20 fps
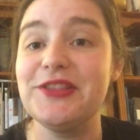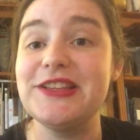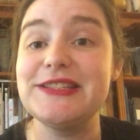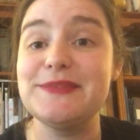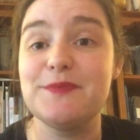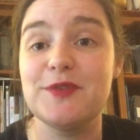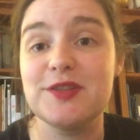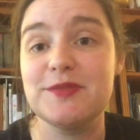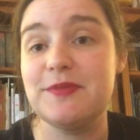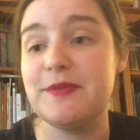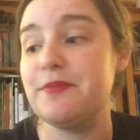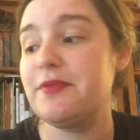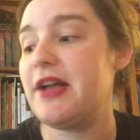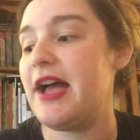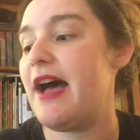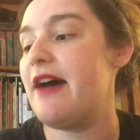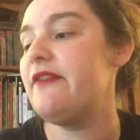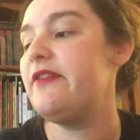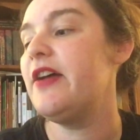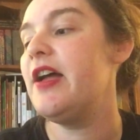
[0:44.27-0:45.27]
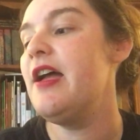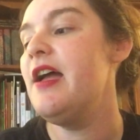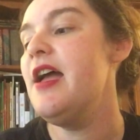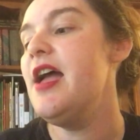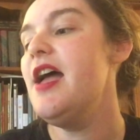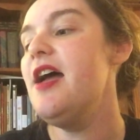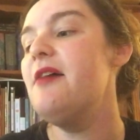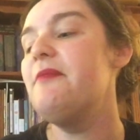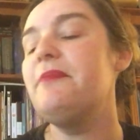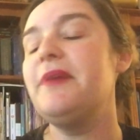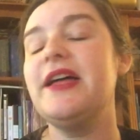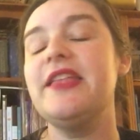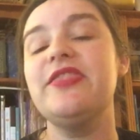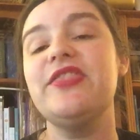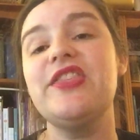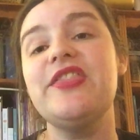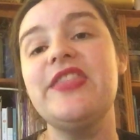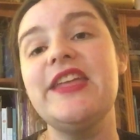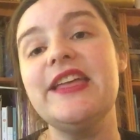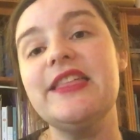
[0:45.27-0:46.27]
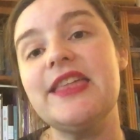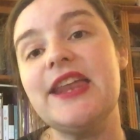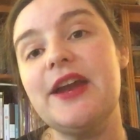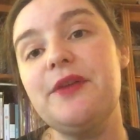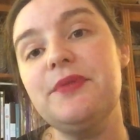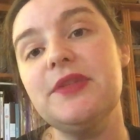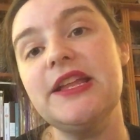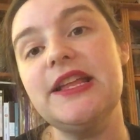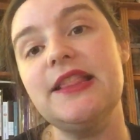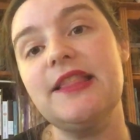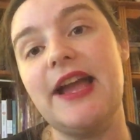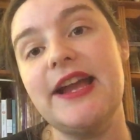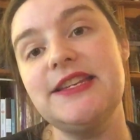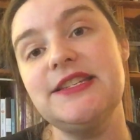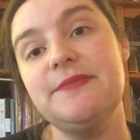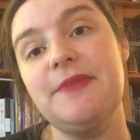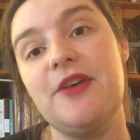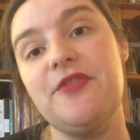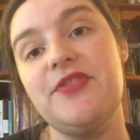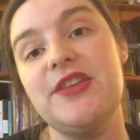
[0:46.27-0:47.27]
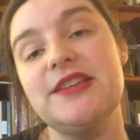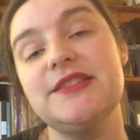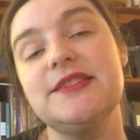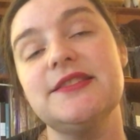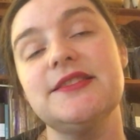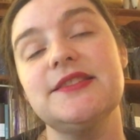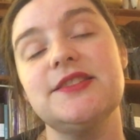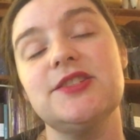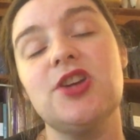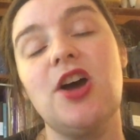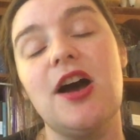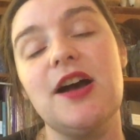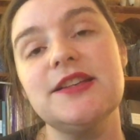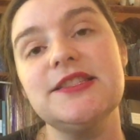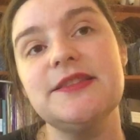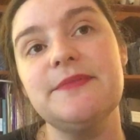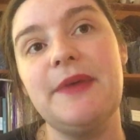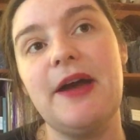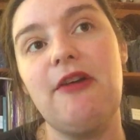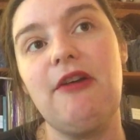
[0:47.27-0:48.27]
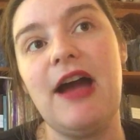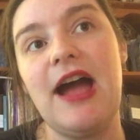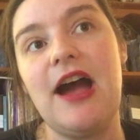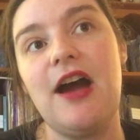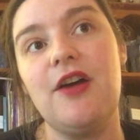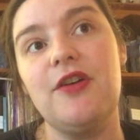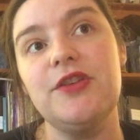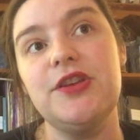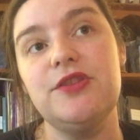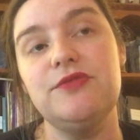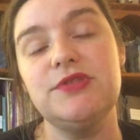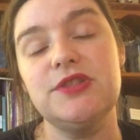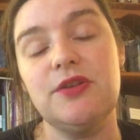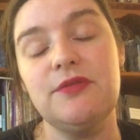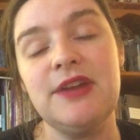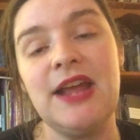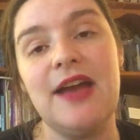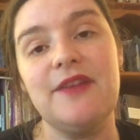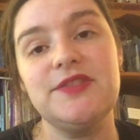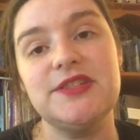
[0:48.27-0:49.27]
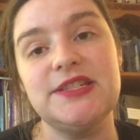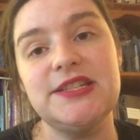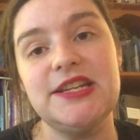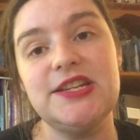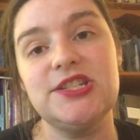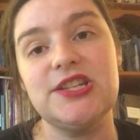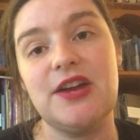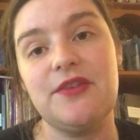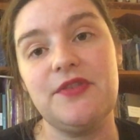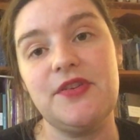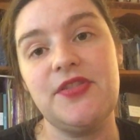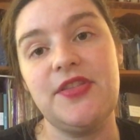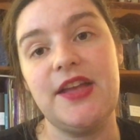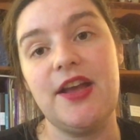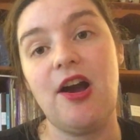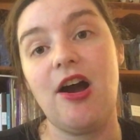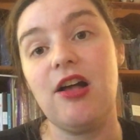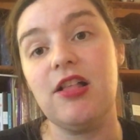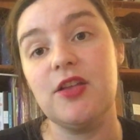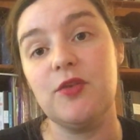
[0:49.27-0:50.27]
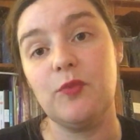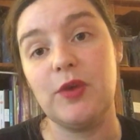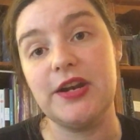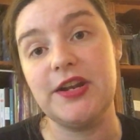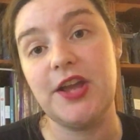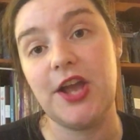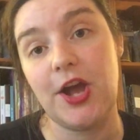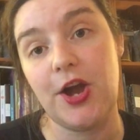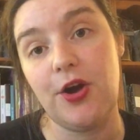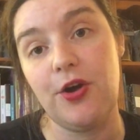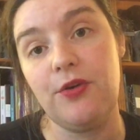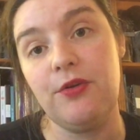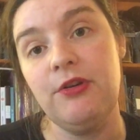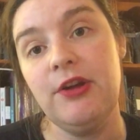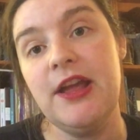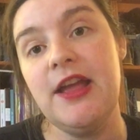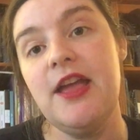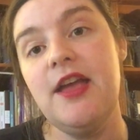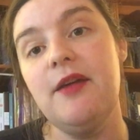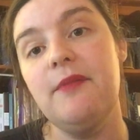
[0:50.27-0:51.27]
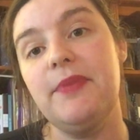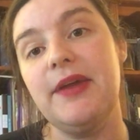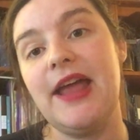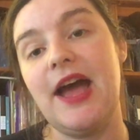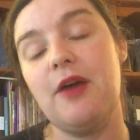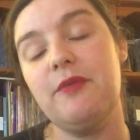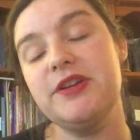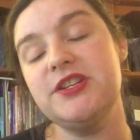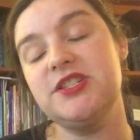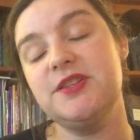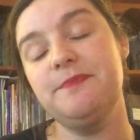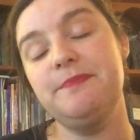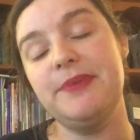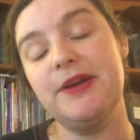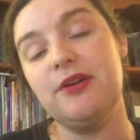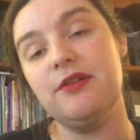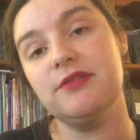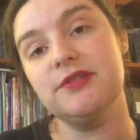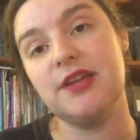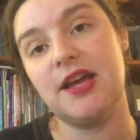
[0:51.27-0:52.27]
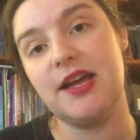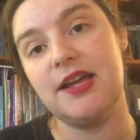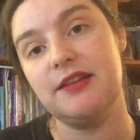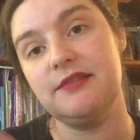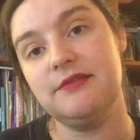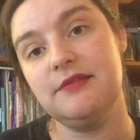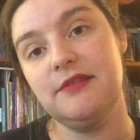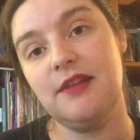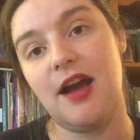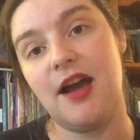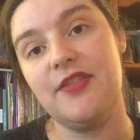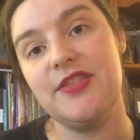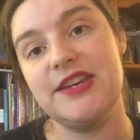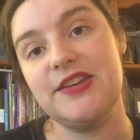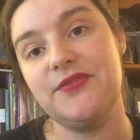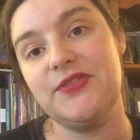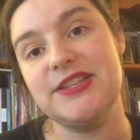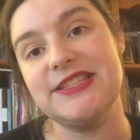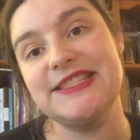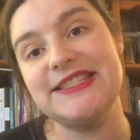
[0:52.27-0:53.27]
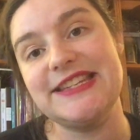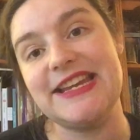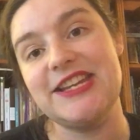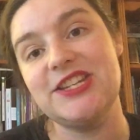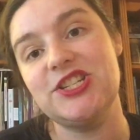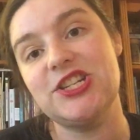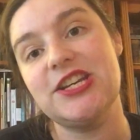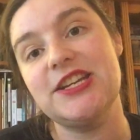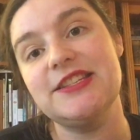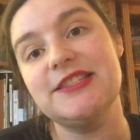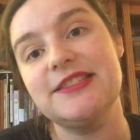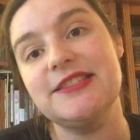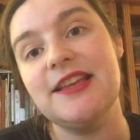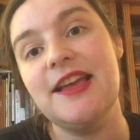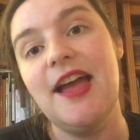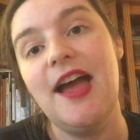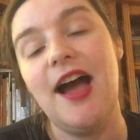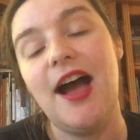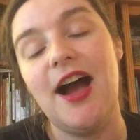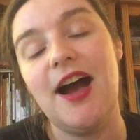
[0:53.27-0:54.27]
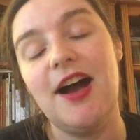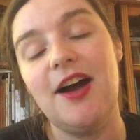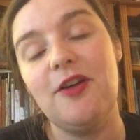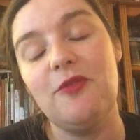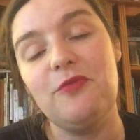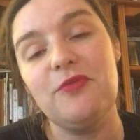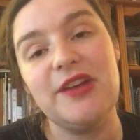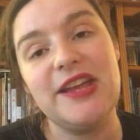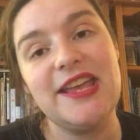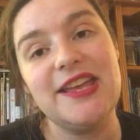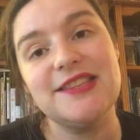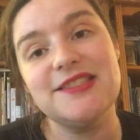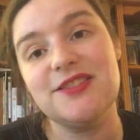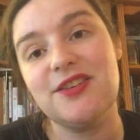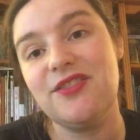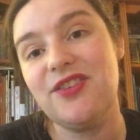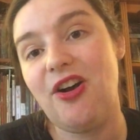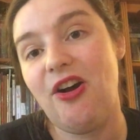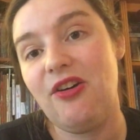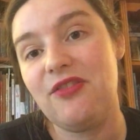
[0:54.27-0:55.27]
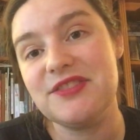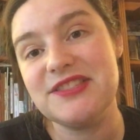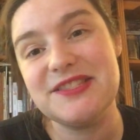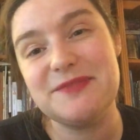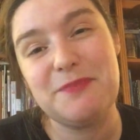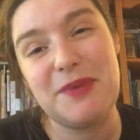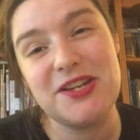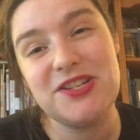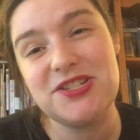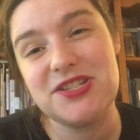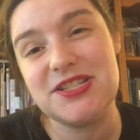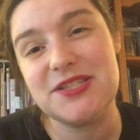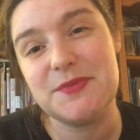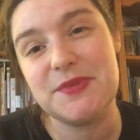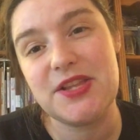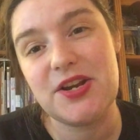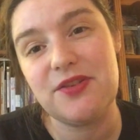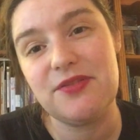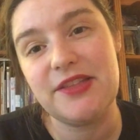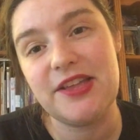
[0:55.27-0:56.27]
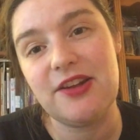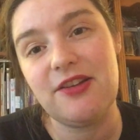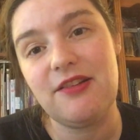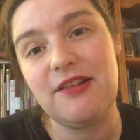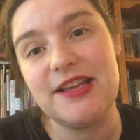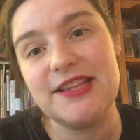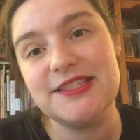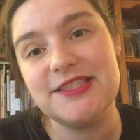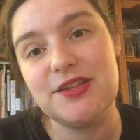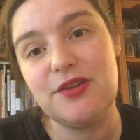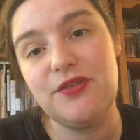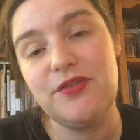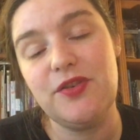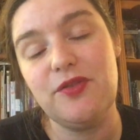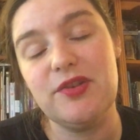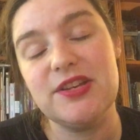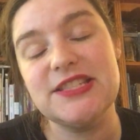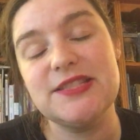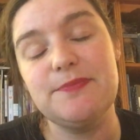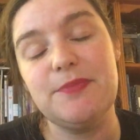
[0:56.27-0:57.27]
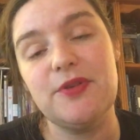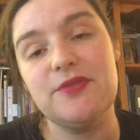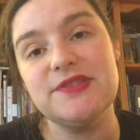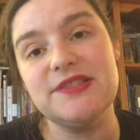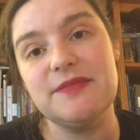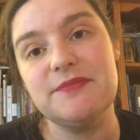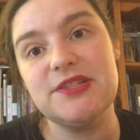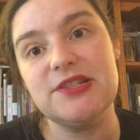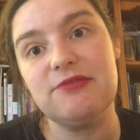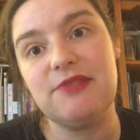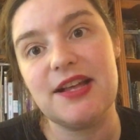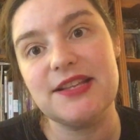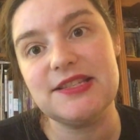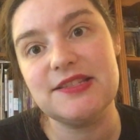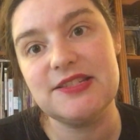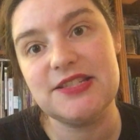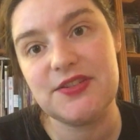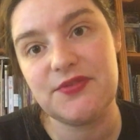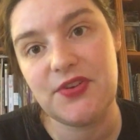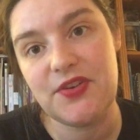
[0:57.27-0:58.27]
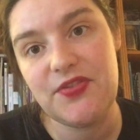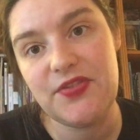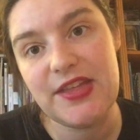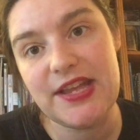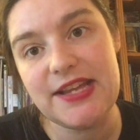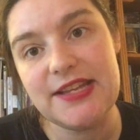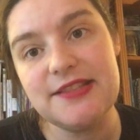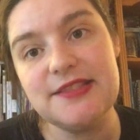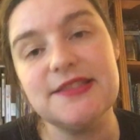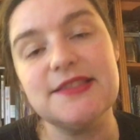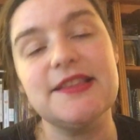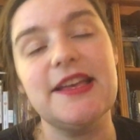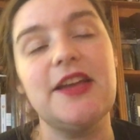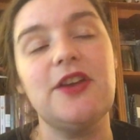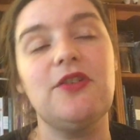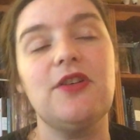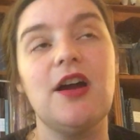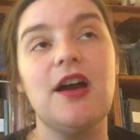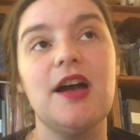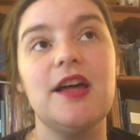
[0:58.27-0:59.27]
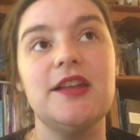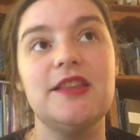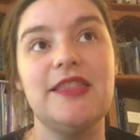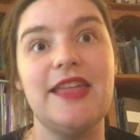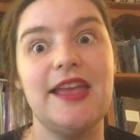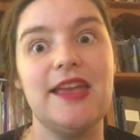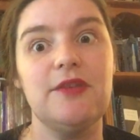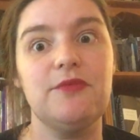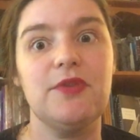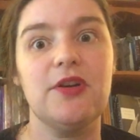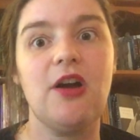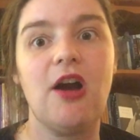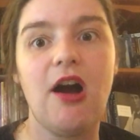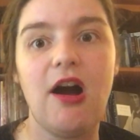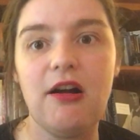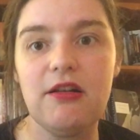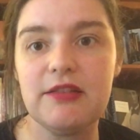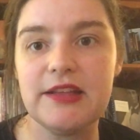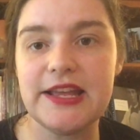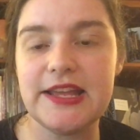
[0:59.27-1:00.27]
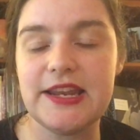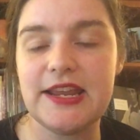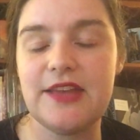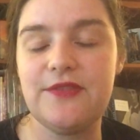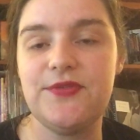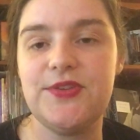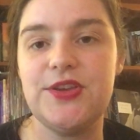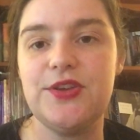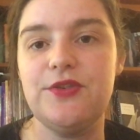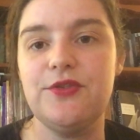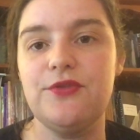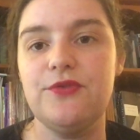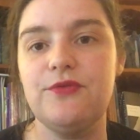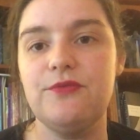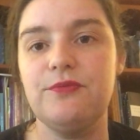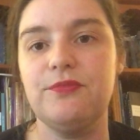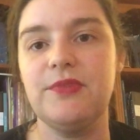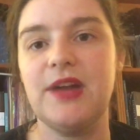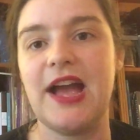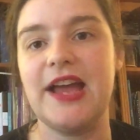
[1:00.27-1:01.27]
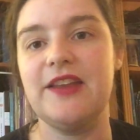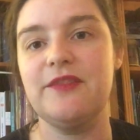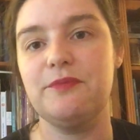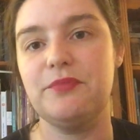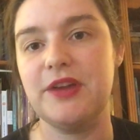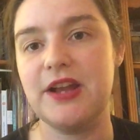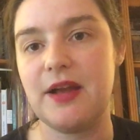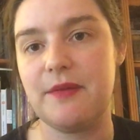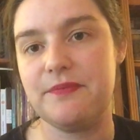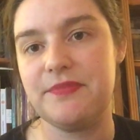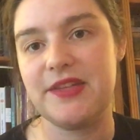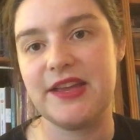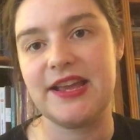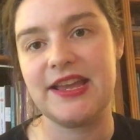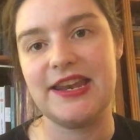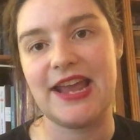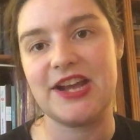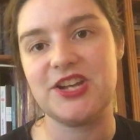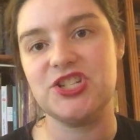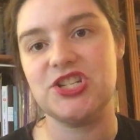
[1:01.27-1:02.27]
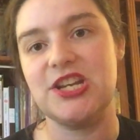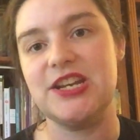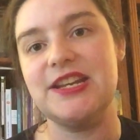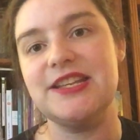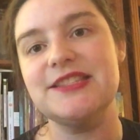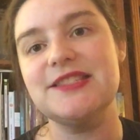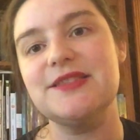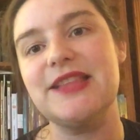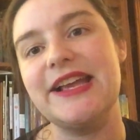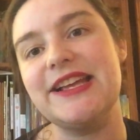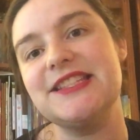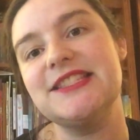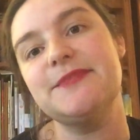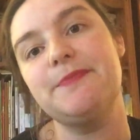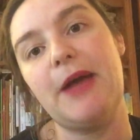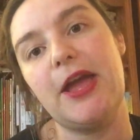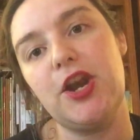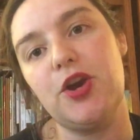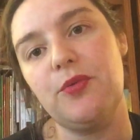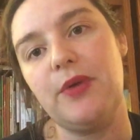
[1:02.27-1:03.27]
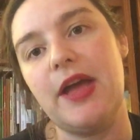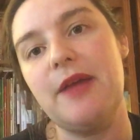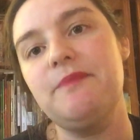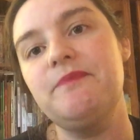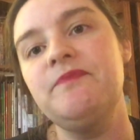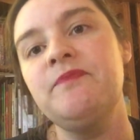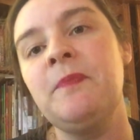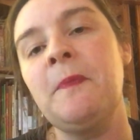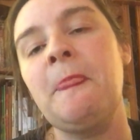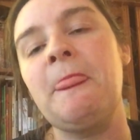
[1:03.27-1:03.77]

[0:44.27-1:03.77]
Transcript: or at least most people have. But the thing that I really liked about this is it talks about how you don't have to teach everything all in one go but how we should build on on the different stages. Uh, kids are all sponges when they're little, and so if you expose them to lots of different things, later on they can recall it if you kind of bring up the connection. It's like a spider web.